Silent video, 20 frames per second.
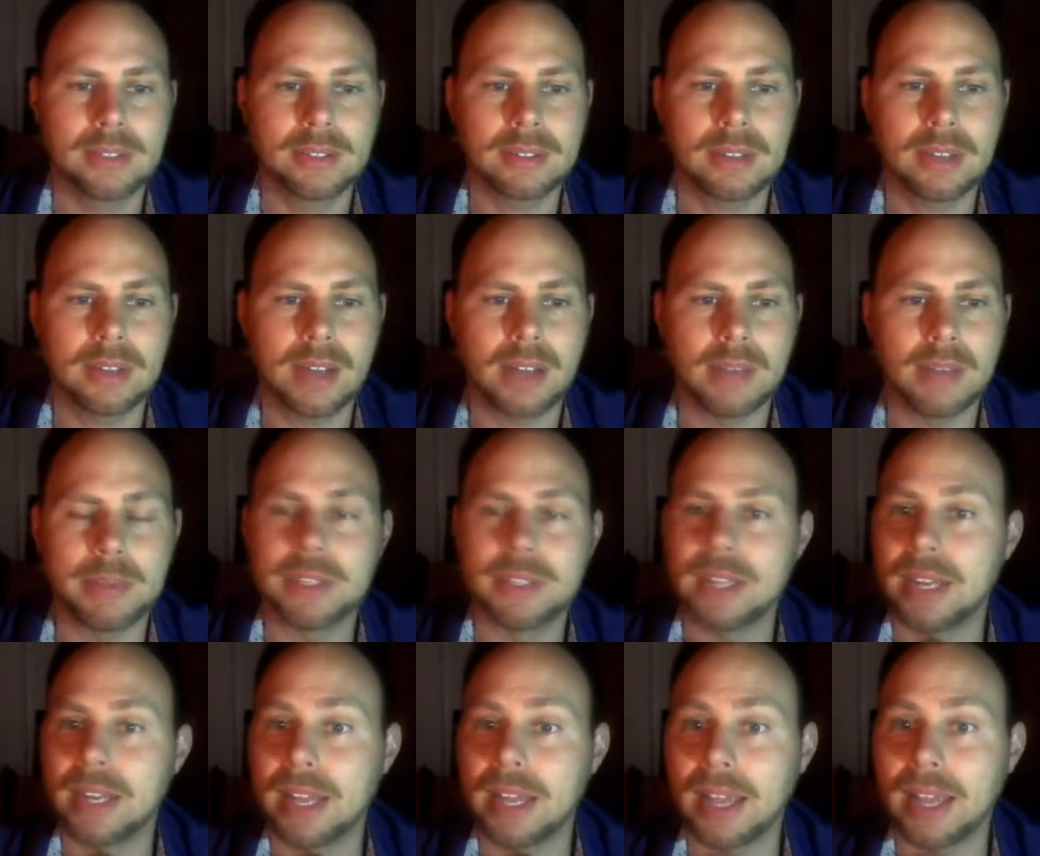
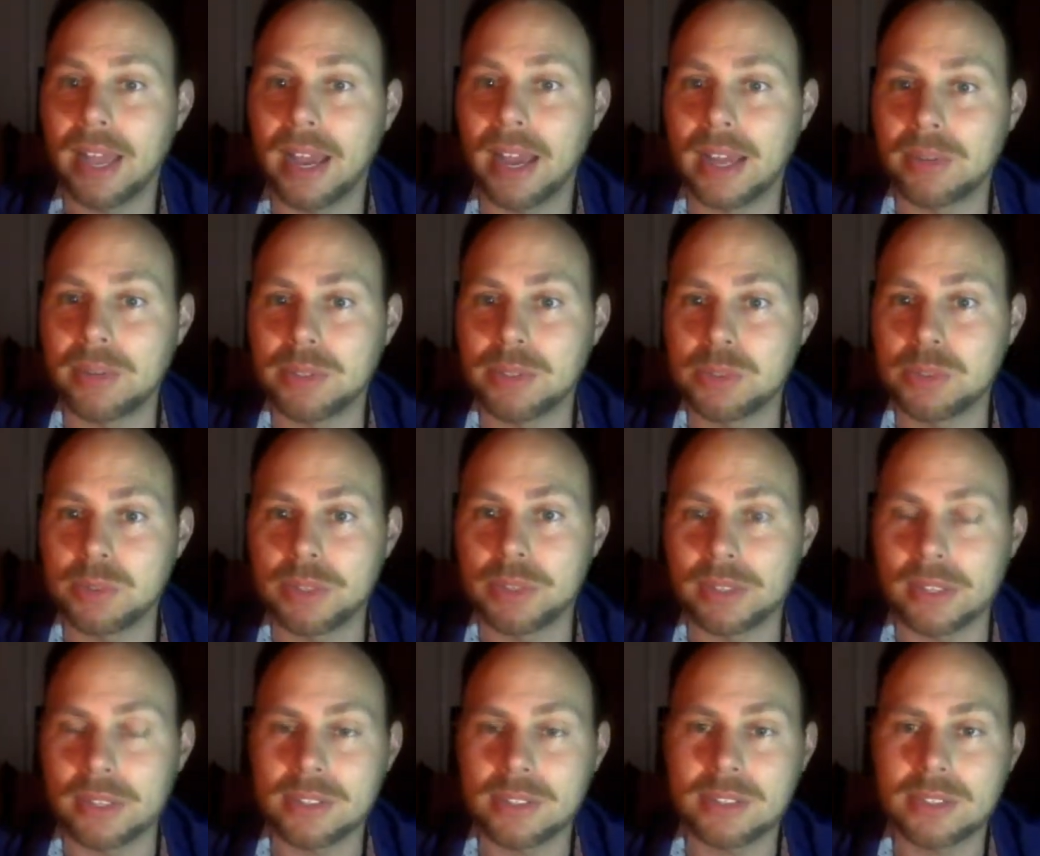Comma.ai was one
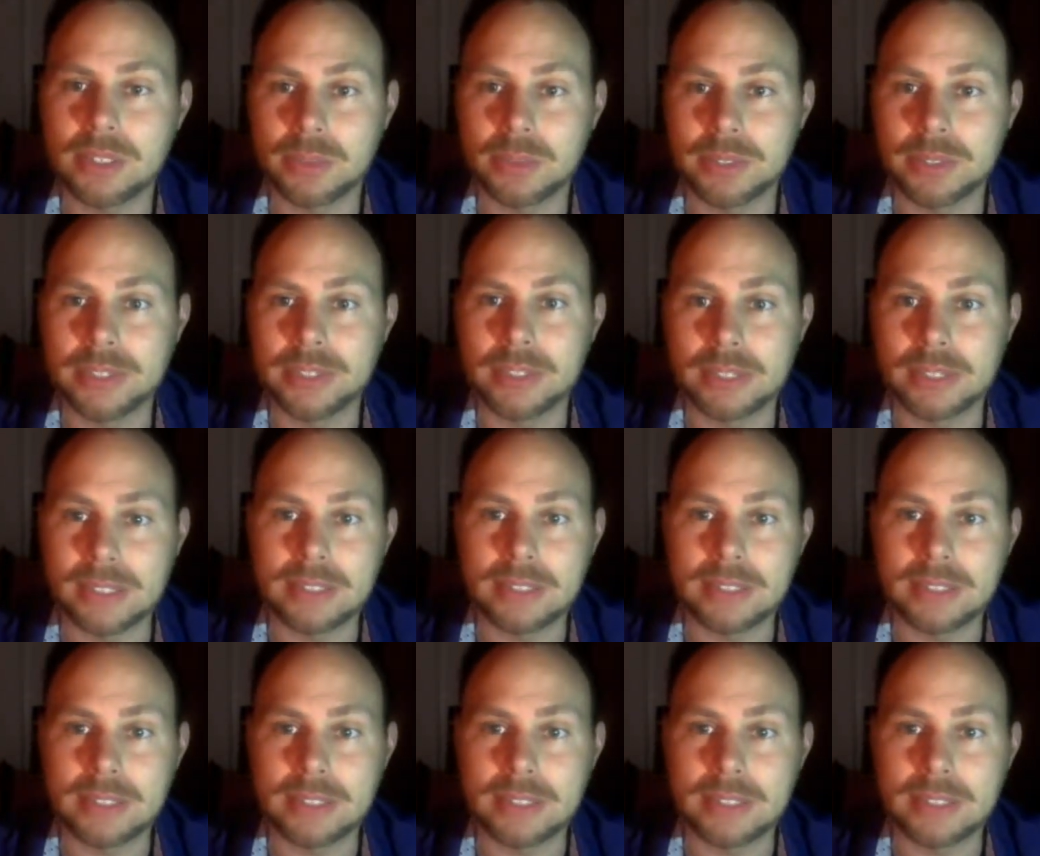that I saw recently